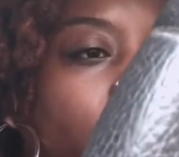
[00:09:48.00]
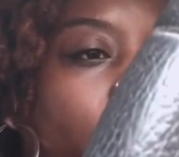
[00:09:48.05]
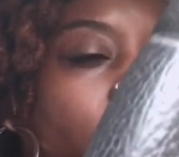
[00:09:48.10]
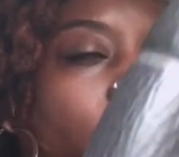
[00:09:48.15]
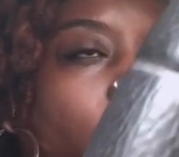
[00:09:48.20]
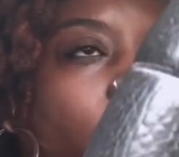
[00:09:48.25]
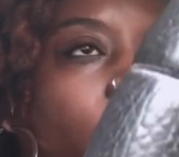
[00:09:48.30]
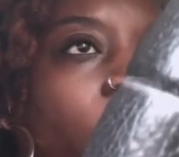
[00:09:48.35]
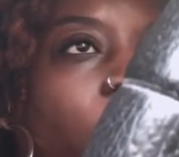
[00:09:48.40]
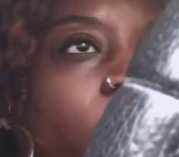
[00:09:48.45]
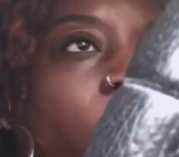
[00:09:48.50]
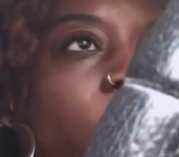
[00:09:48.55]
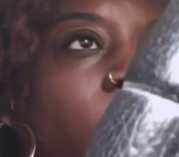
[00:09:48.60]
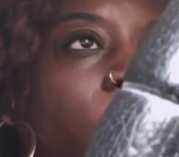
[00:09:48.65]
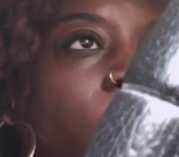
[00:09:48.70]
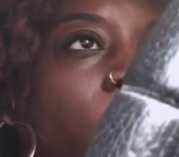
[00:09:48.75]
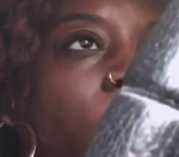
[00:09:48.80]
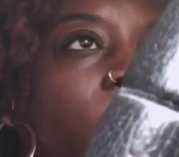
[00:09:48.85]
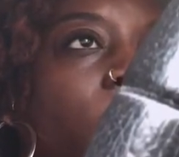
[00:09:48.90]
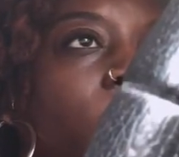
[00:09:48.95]

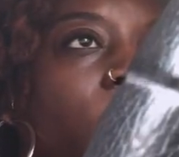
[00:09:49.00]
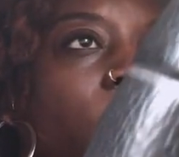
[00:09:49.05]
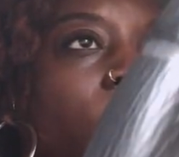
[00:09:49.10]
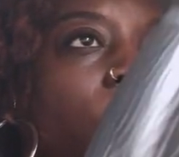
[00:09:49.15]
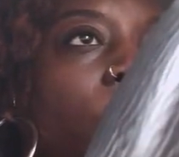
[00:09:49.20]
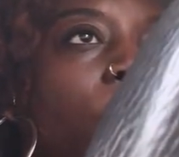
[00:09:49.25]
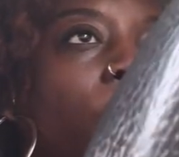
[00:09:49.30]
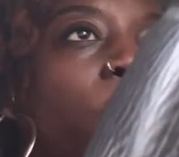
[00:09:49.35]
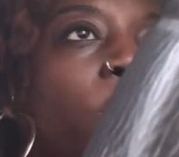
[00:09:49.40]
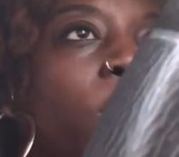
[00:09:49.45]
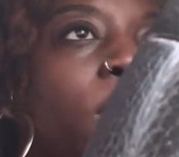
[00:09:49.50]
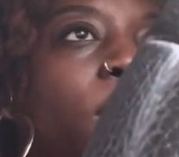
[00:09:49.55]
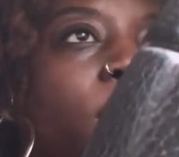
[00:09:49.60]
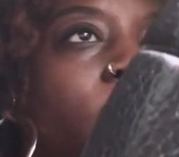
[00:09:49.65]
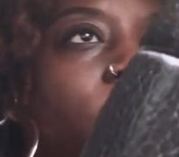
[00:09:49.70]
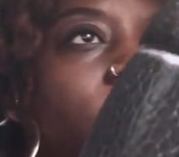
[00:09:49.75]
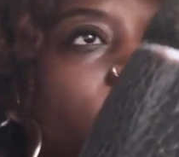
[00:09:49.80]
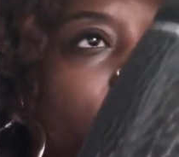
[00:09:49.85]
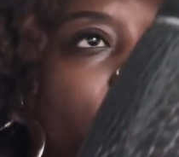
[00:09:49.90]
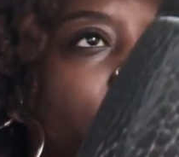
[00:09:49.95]
and do what it
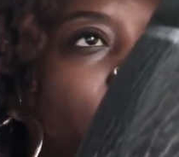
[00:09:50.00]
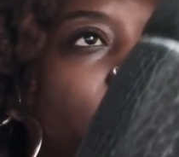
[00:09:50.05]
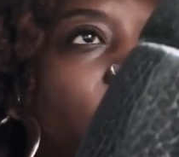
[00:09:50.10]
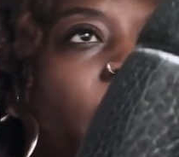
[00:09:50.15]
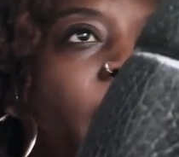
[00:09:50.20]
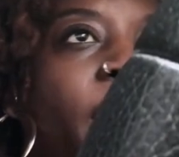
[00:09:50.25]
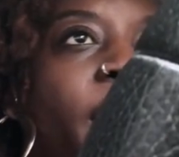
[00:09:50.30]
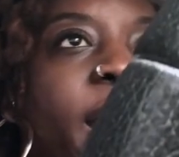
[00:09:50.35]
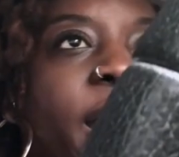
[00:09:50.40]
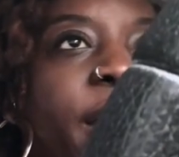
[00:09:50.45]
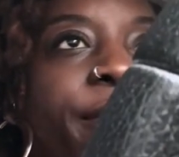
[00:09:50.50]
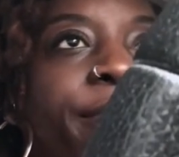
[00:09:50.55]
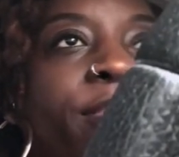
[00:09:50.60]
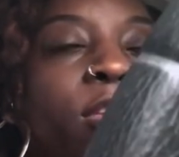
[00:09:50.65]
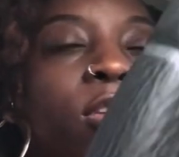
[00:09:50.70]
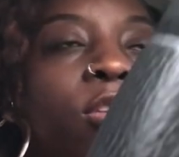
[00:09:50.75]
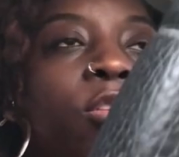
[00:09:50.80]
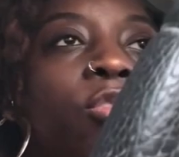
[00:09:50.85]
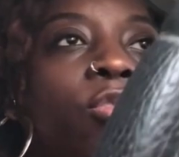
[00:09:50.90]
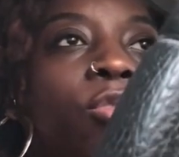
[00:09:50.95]
is that I have
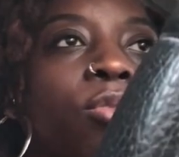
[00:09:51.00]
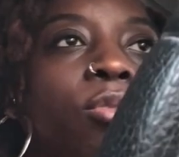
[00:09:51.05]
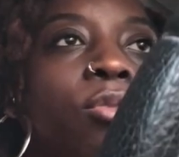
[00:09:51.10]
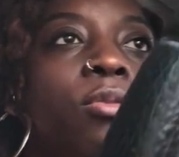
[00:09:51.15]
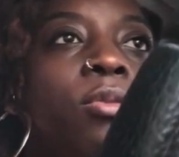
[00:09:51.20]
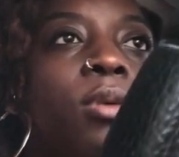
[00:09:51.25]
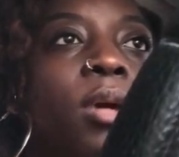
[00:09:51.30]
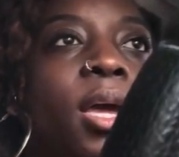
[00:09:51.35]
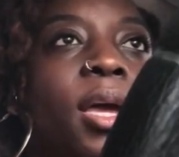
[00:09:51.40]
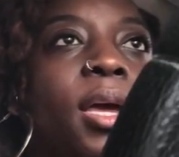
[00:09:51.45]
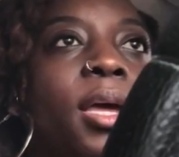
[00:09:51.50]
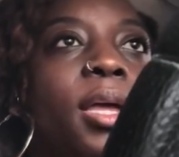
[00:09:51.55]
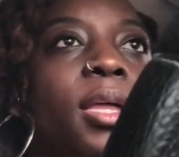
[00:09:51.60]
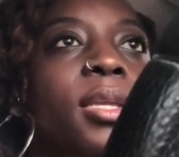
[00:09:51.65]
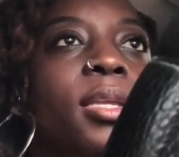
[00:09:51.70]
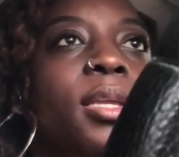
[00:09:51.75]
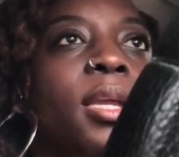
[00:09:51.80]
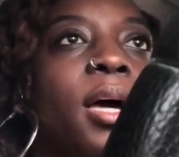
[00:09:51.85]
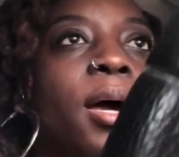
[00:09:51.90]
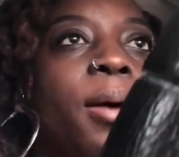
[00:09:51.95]
to do
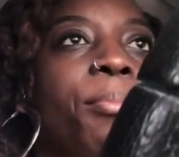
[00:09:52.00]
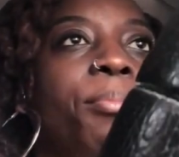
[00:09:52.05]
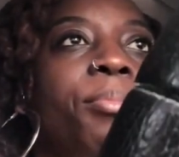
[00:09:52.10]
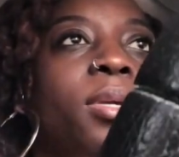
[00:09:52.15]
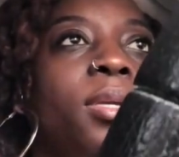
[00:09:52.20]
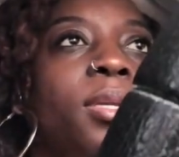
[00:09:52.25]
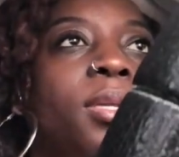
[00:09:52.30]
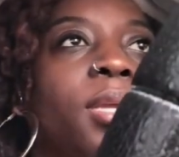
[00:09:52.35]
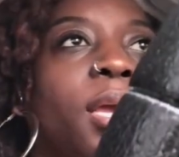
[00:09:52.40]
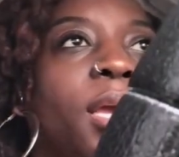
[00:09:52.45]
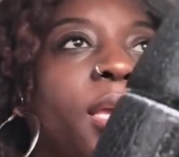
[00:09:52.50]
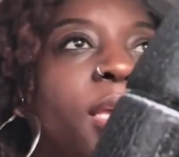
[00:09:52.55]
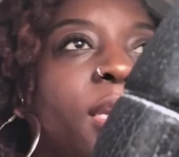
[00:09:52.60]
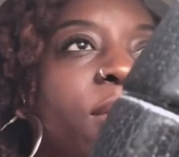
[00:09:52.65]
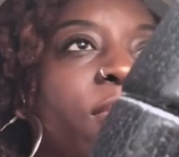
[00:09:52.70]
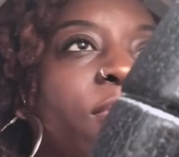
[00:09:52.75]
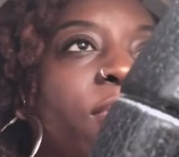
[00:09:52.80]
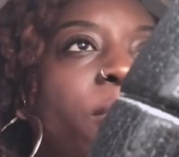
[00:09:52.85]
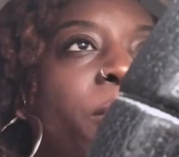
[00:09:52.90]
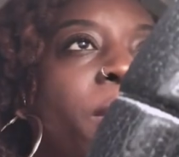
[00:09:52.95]
and not be
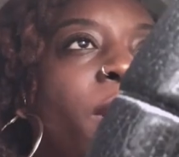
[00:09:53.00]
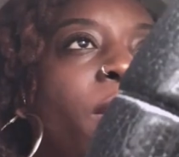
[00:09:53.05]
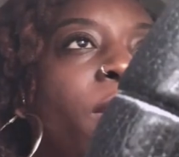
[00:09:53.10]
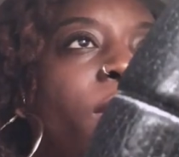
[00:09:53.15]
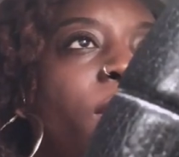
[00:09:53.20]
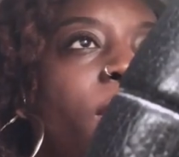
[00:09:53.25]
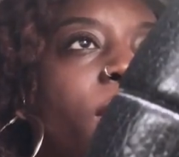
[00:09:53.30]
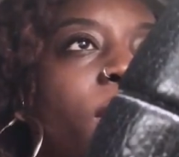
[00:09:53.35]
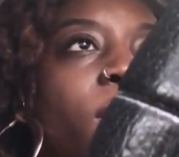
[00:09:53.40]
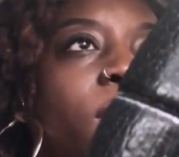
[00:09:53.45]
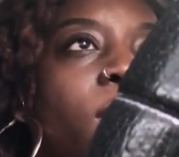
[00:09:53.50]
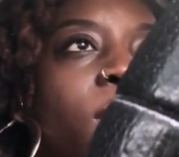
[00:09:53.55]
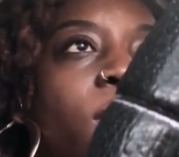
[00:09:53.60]
negative about it.